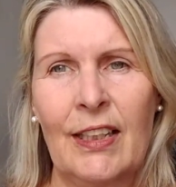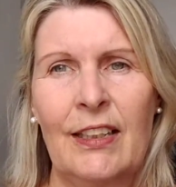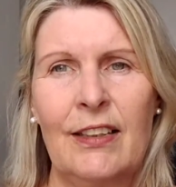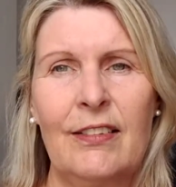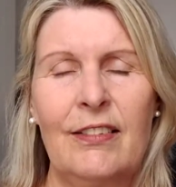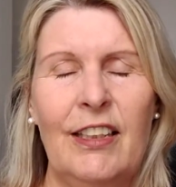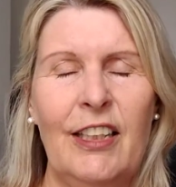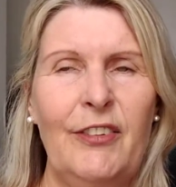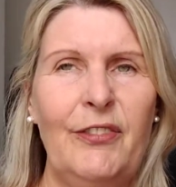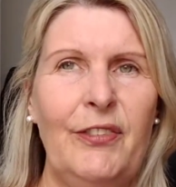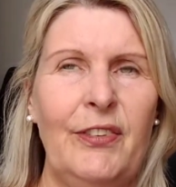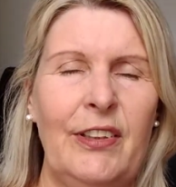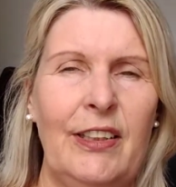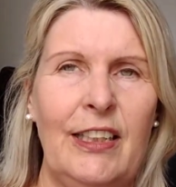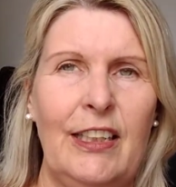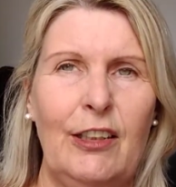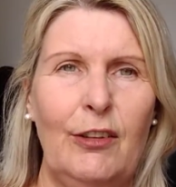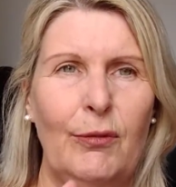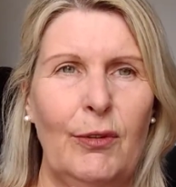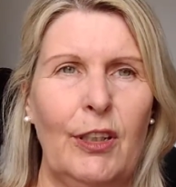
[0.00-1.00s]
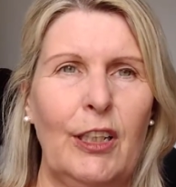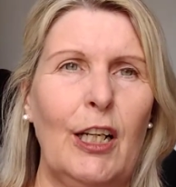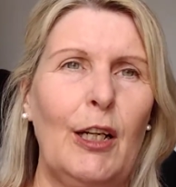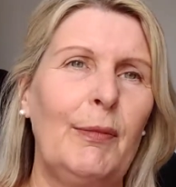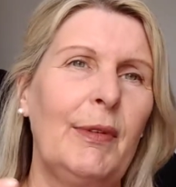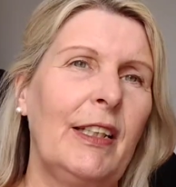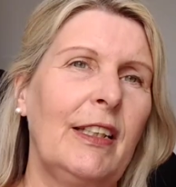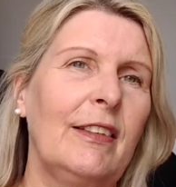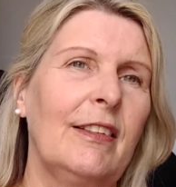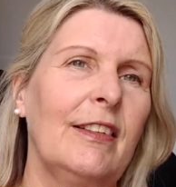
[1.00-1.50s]
Definitely we're
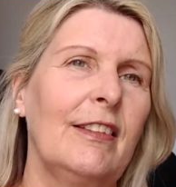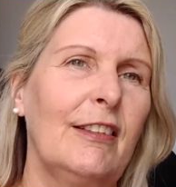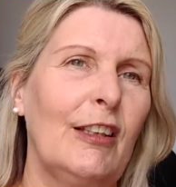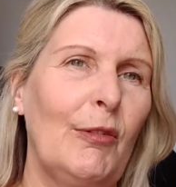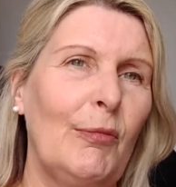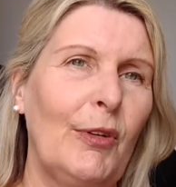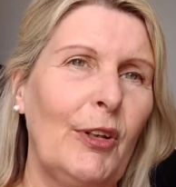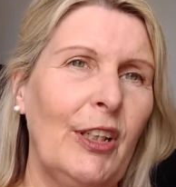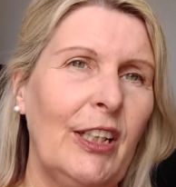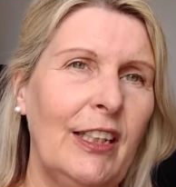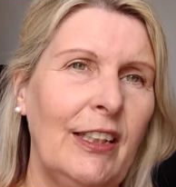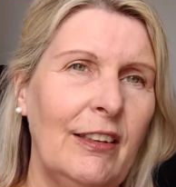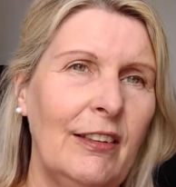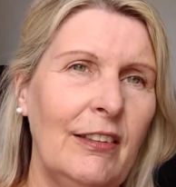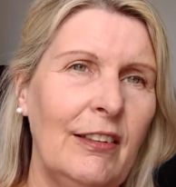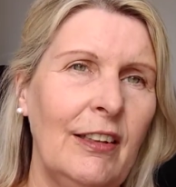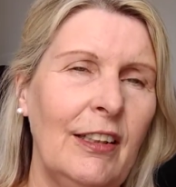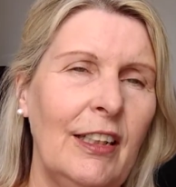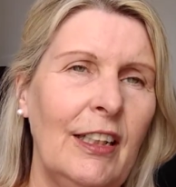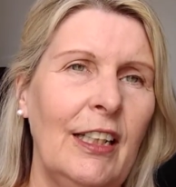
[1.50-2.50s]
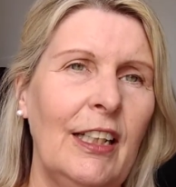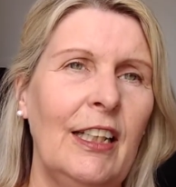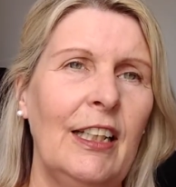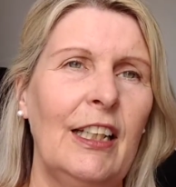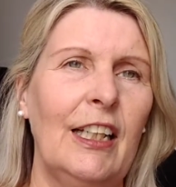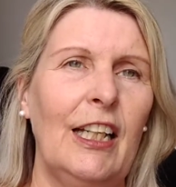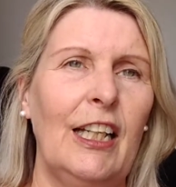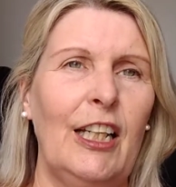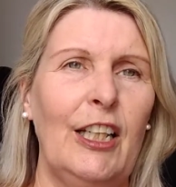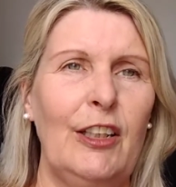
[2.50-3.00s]
coming into summer here,
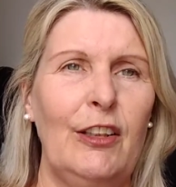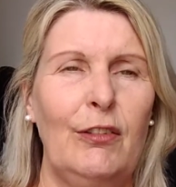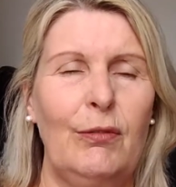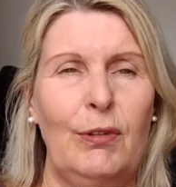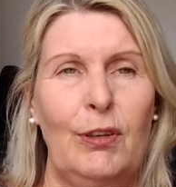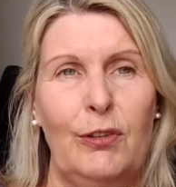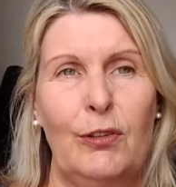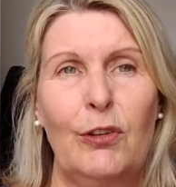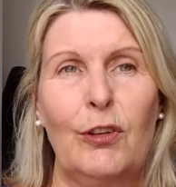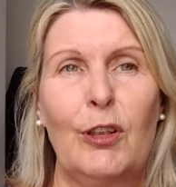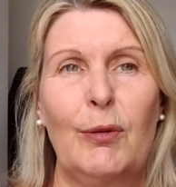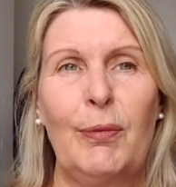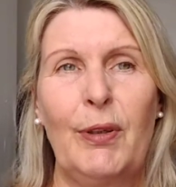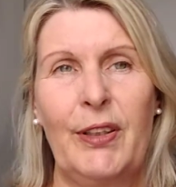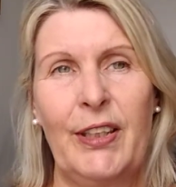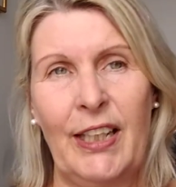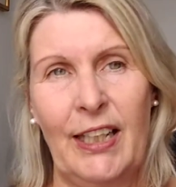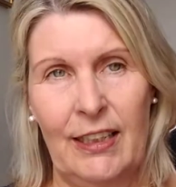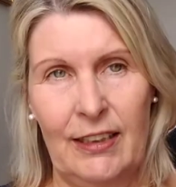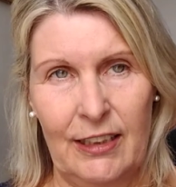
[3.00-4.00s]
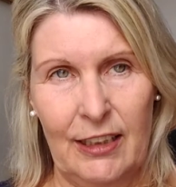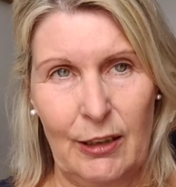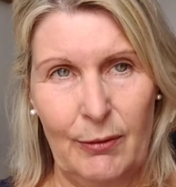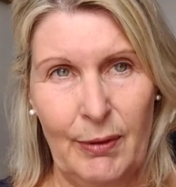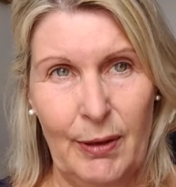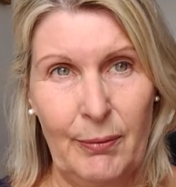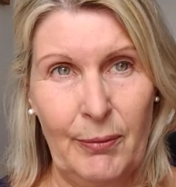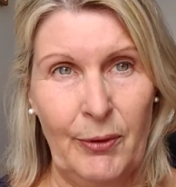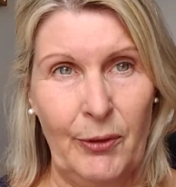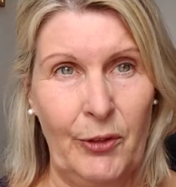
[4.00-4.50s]
and we'll talk about that a little
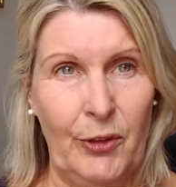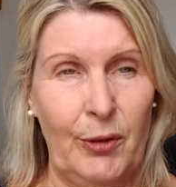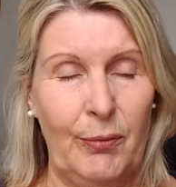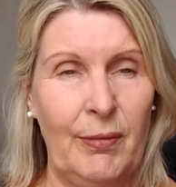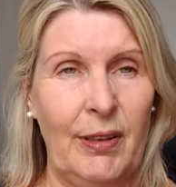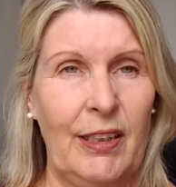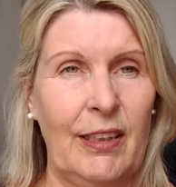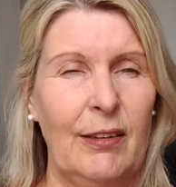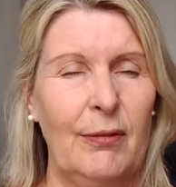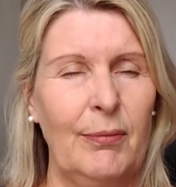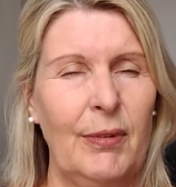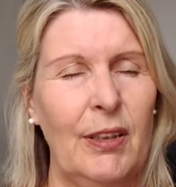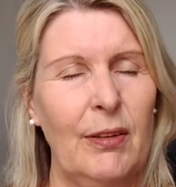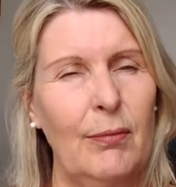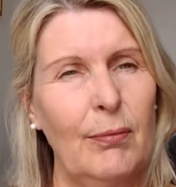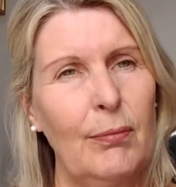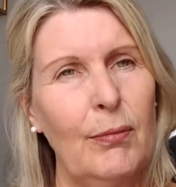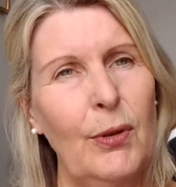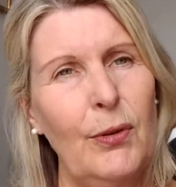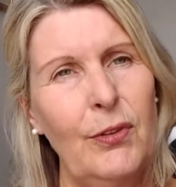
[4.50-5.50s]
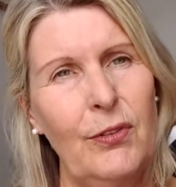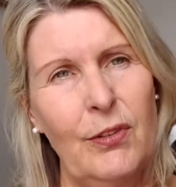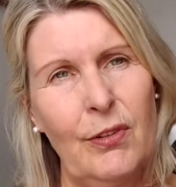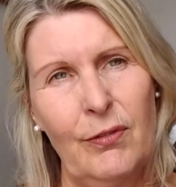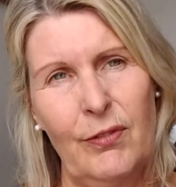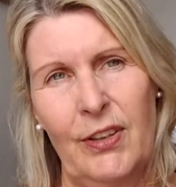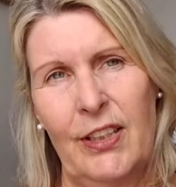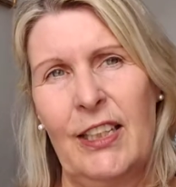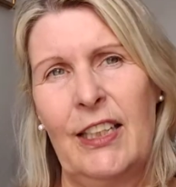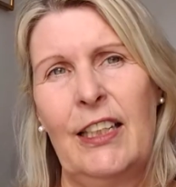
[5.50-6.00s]
bit more in a minute. But most of
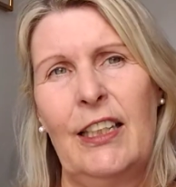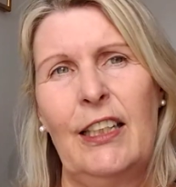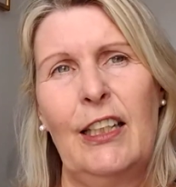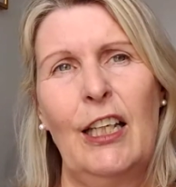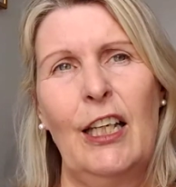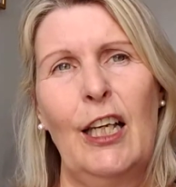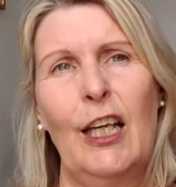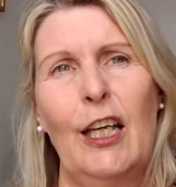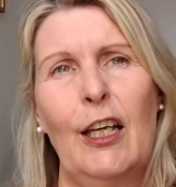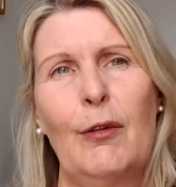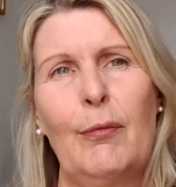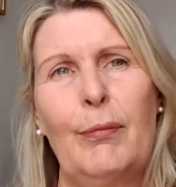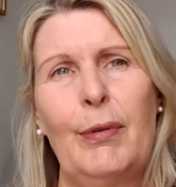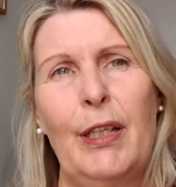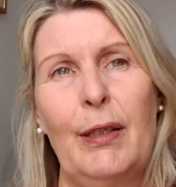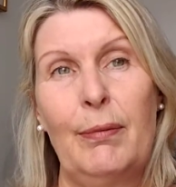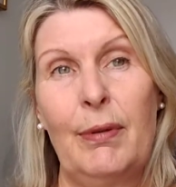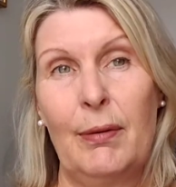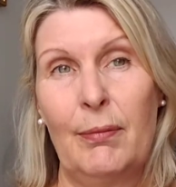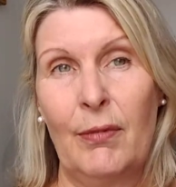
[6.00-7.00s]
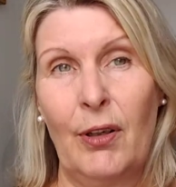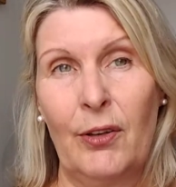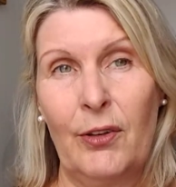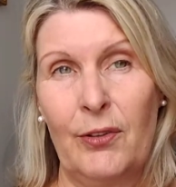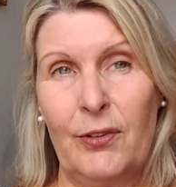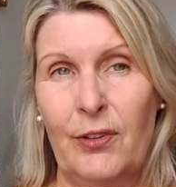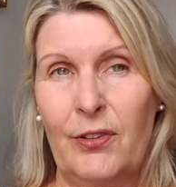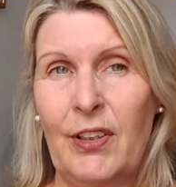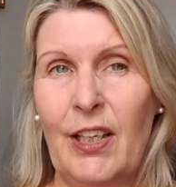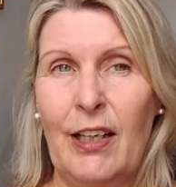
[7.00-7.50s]
the baby
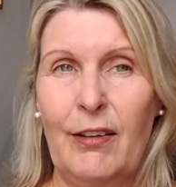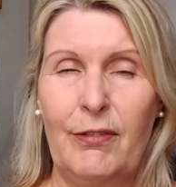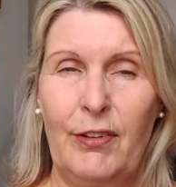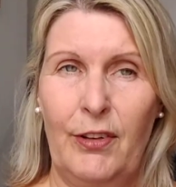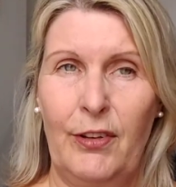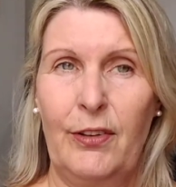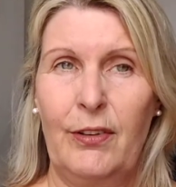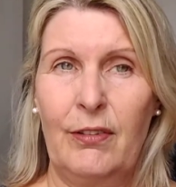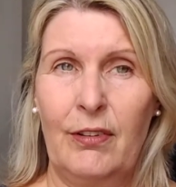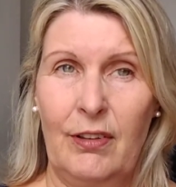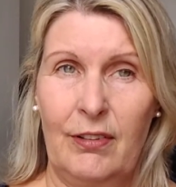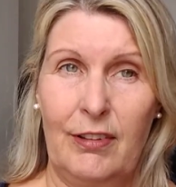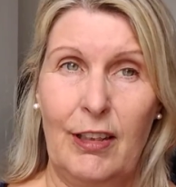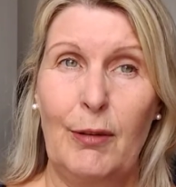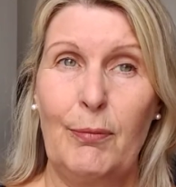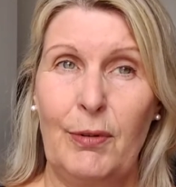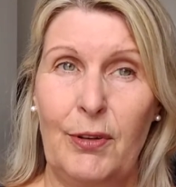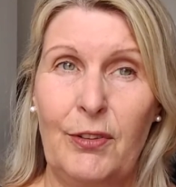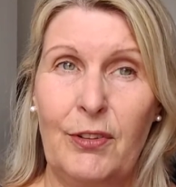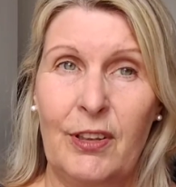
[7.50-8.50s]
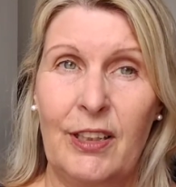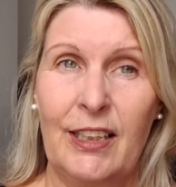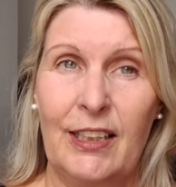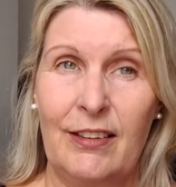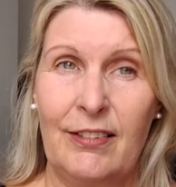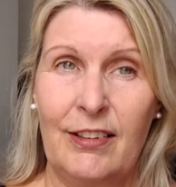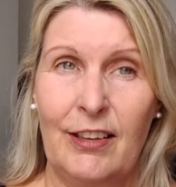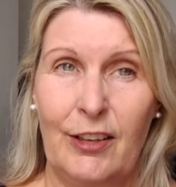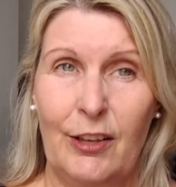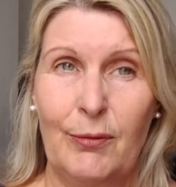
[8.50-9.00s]
monitors have a temperature
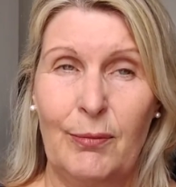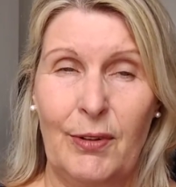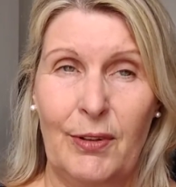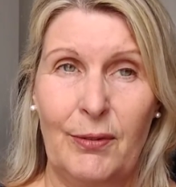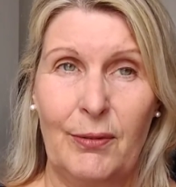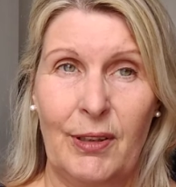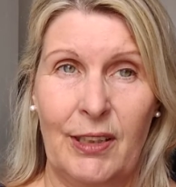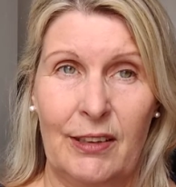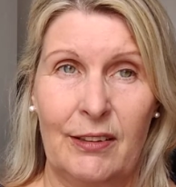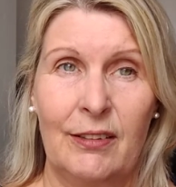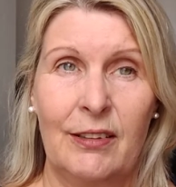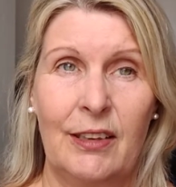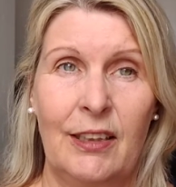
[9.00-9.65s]
gauge in them as well.